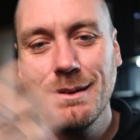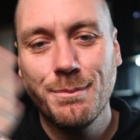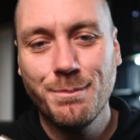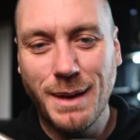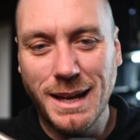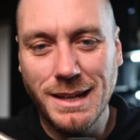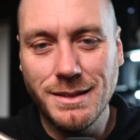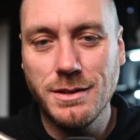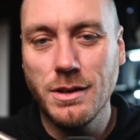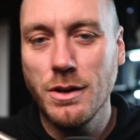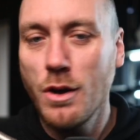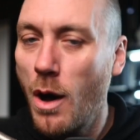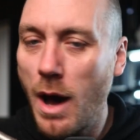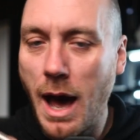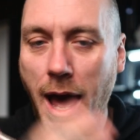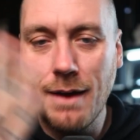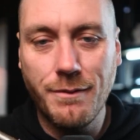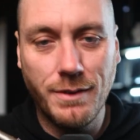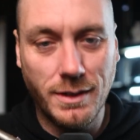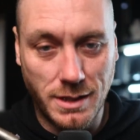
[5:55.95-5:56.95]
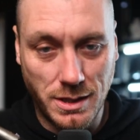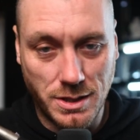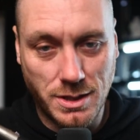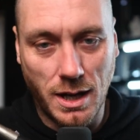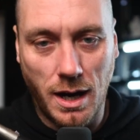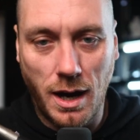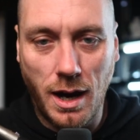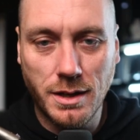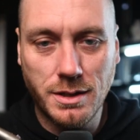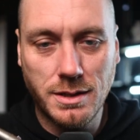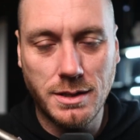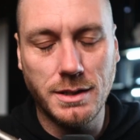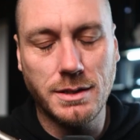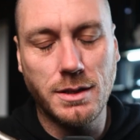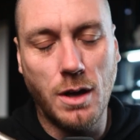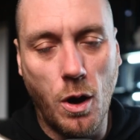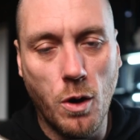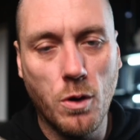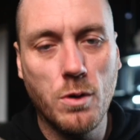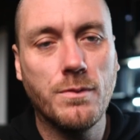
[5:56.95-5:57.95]
means you're not having to charge
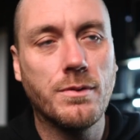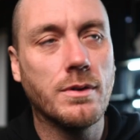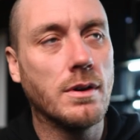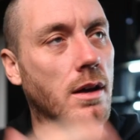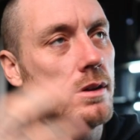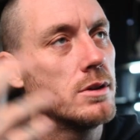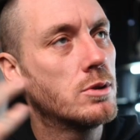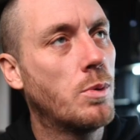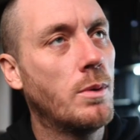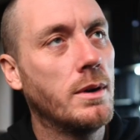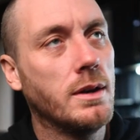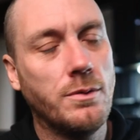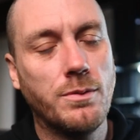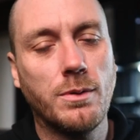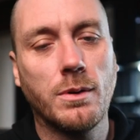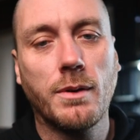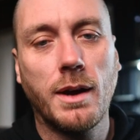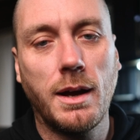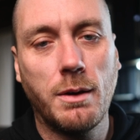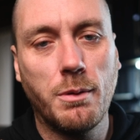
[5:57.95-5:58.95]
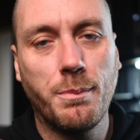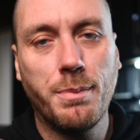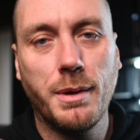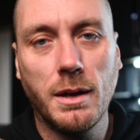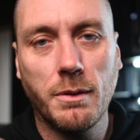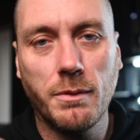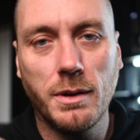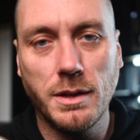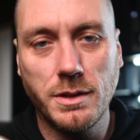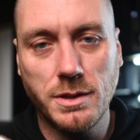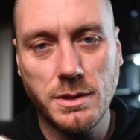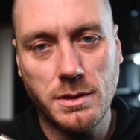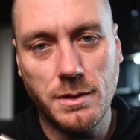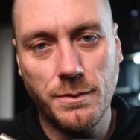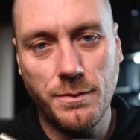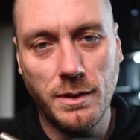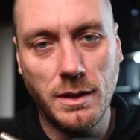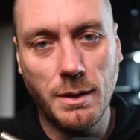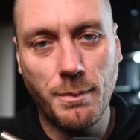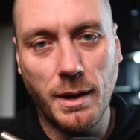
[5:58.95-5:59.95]
this over a 24-hour period just
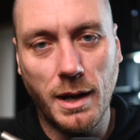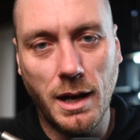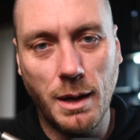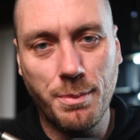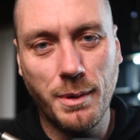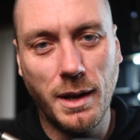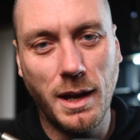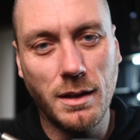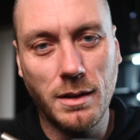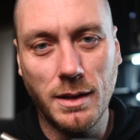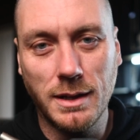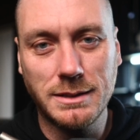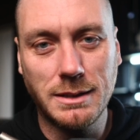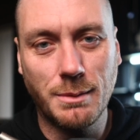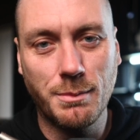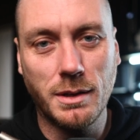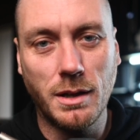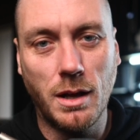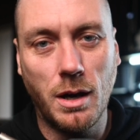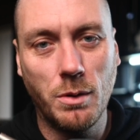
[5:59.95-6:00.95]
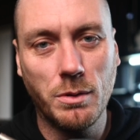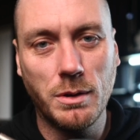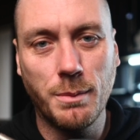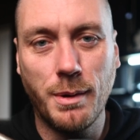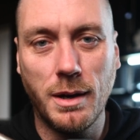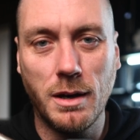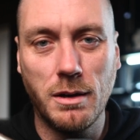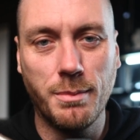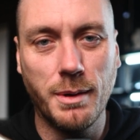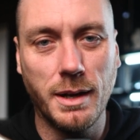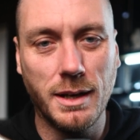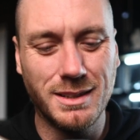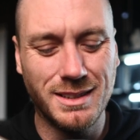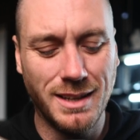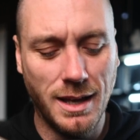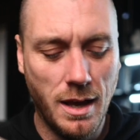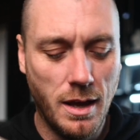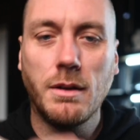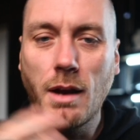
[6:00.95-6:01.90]
to fill it back up again like some of the older power banks.